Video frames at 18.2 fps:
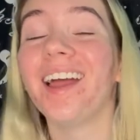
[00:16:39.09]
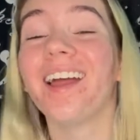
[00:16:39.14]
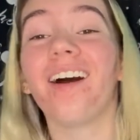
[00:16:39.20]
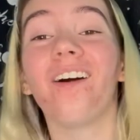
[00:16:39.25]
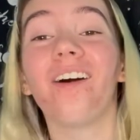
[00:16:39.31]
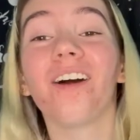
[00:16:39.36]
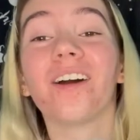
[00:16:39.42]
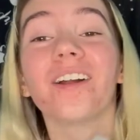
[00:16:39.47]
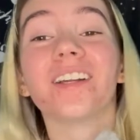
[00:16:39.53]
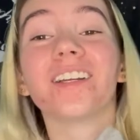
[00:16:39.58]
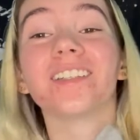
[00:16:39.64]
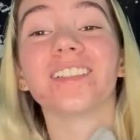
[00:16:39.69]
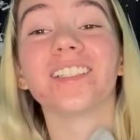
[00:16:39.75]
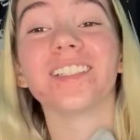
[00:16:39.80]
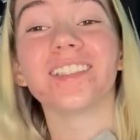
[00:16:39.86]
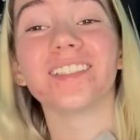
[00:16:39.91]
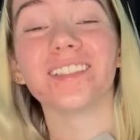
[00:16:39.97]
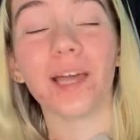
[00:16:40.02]
our
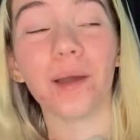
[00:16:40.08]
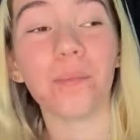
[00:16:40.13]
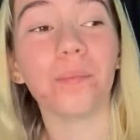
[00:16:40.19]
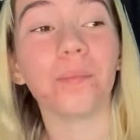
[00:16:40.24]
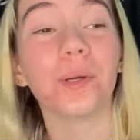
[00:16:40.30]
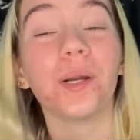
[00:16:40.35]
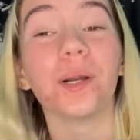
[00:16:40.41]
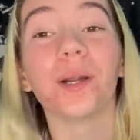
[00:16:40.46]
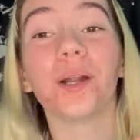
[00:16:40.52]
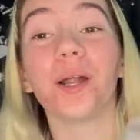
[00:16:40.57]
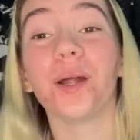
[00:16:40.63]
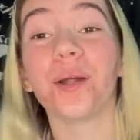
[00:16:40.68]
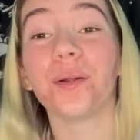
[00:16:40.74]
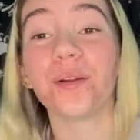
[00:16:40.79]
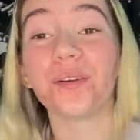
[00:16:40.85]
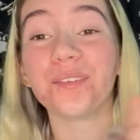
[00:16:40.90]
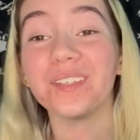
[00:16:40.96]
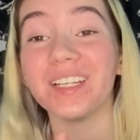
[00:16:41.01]
December
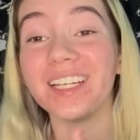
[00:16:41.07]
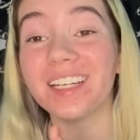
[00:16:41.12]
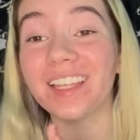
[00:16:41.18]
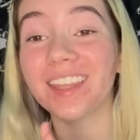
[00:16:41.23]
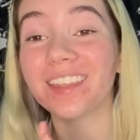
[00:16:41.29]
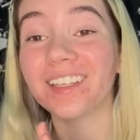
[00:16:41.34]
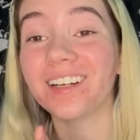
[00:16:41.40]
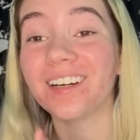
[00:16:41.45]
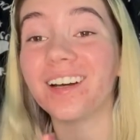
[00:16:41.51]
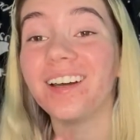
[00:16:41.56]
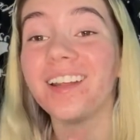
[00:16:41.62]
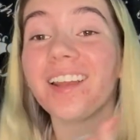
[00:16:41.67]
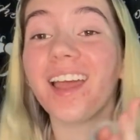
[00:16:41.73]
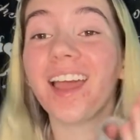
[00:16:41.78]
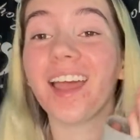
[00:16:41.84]
readathon,